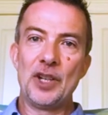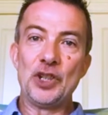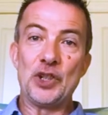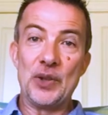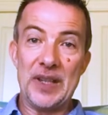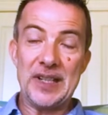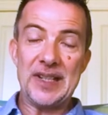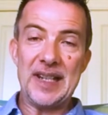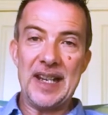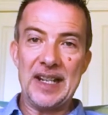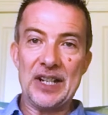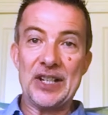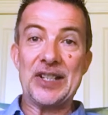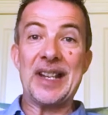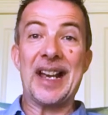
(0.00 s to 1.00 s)
Do they see in
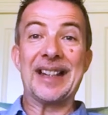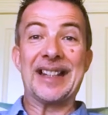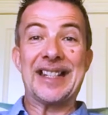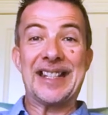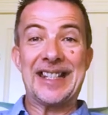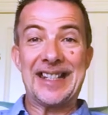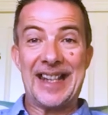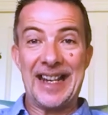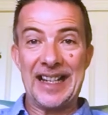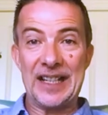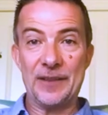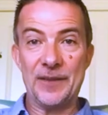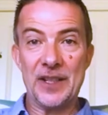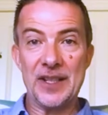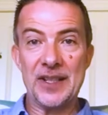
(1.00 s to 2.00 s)
us a
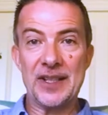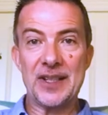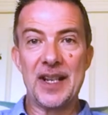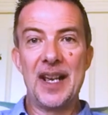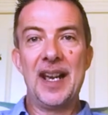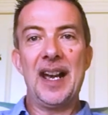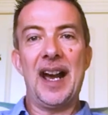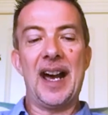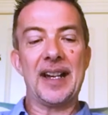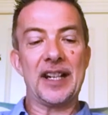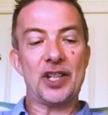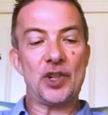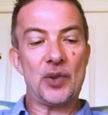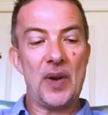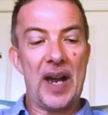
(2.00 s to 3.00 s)
distinctiveness, an
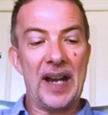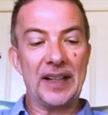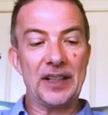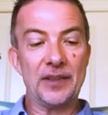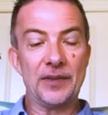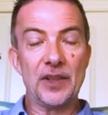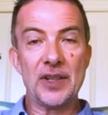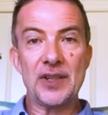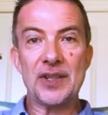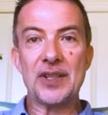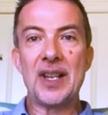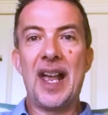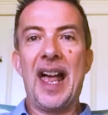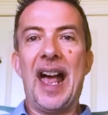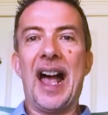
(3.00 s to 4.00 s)

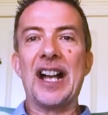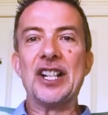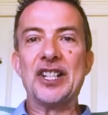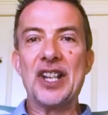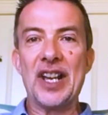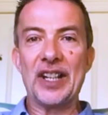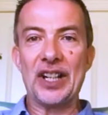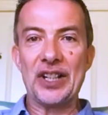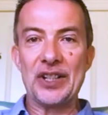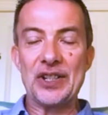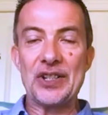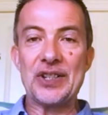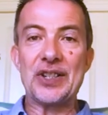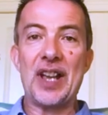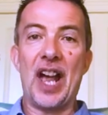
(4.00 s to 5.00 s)
attractiveness, a
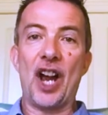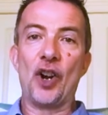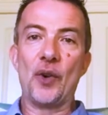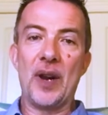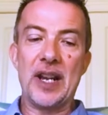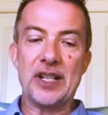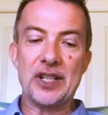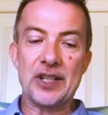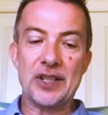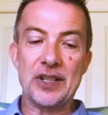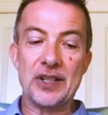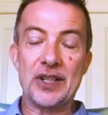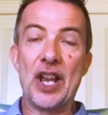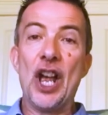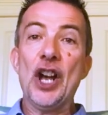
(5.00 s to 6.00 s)
gentleness, a
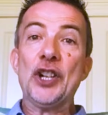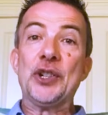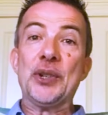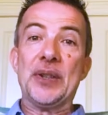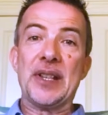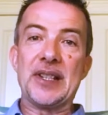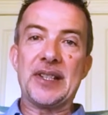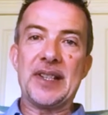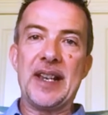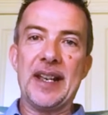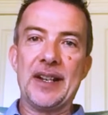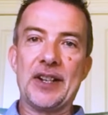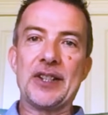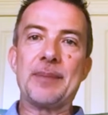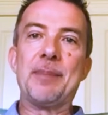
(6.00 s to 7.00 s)
graciousness? Do they see
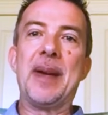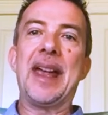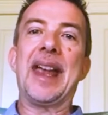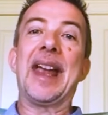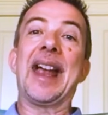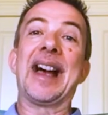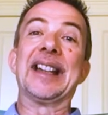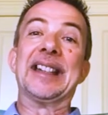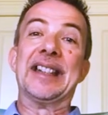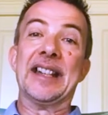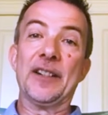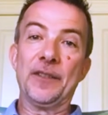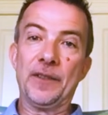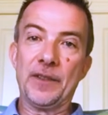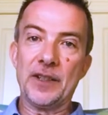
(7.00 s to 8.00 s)
in us making a
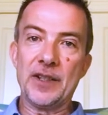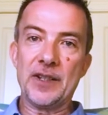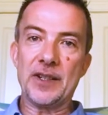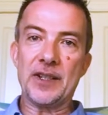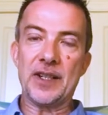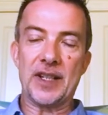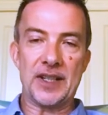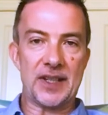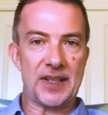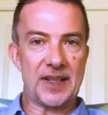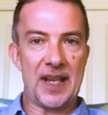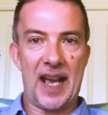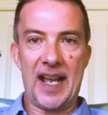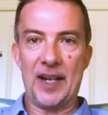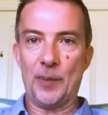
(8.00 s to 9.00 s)
difference in the
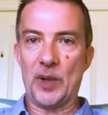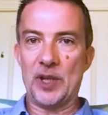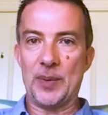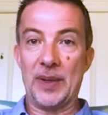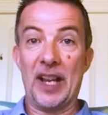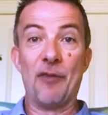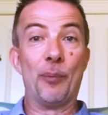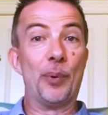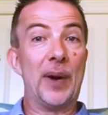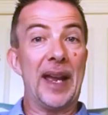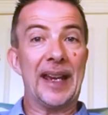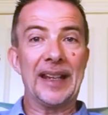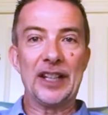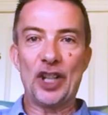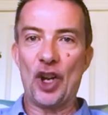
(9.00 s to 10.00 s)
society in which we live,
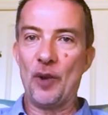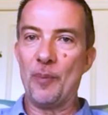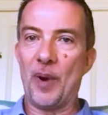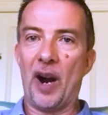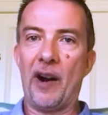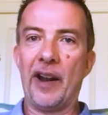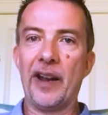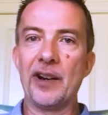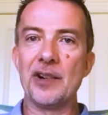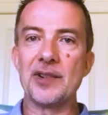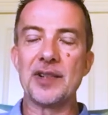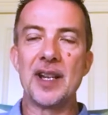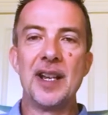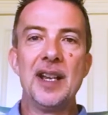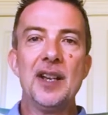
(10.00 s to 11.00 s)
breaking down
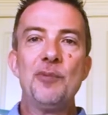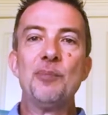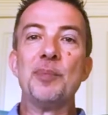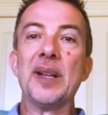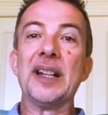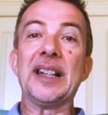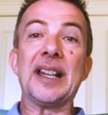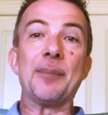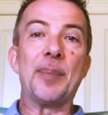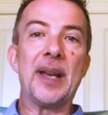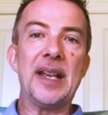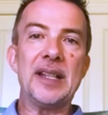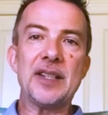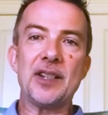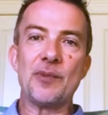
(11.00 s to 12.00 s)
barriers, building
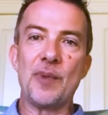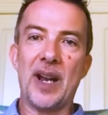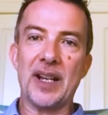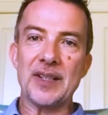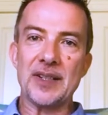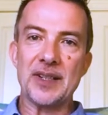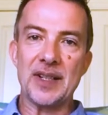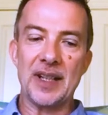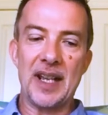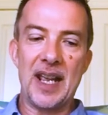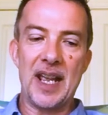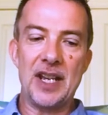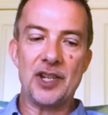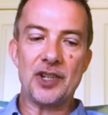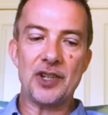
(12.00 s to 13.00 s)
peace and
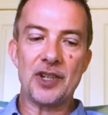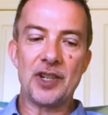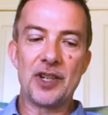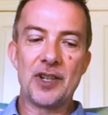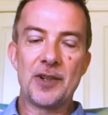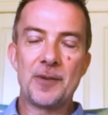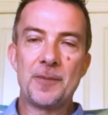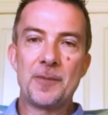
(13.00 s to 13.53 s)
reconciliation?